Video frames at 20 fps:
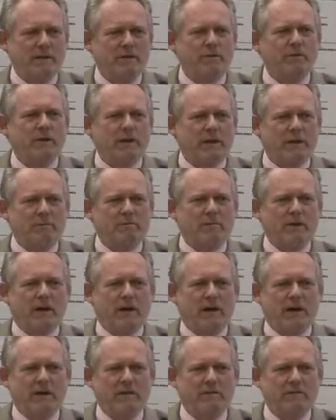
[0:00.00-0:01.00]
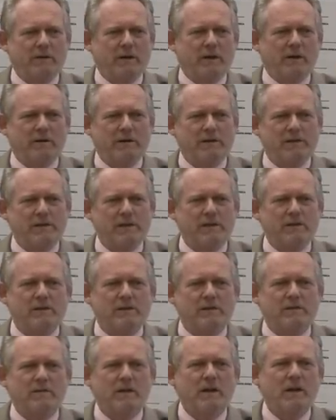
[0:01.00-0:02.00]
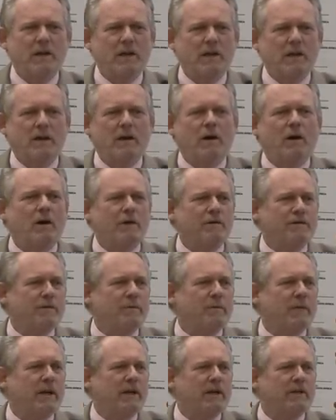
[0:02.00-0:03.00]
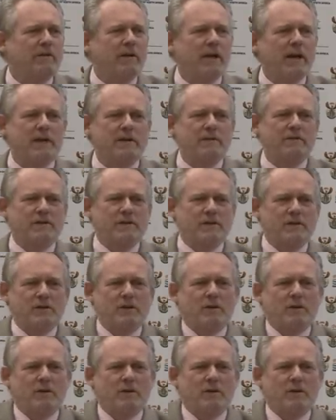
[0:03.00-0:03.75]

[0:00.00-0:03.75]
you can apply for our incentive, half a million rand if it's a